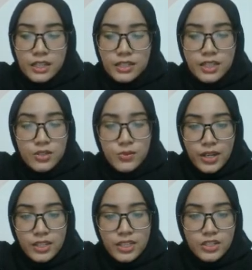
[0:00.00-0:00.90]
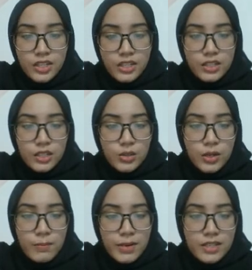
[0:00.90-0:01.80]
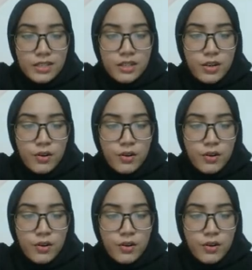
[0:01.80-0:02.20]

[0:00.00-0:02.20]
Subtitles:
This drug injected into a muscle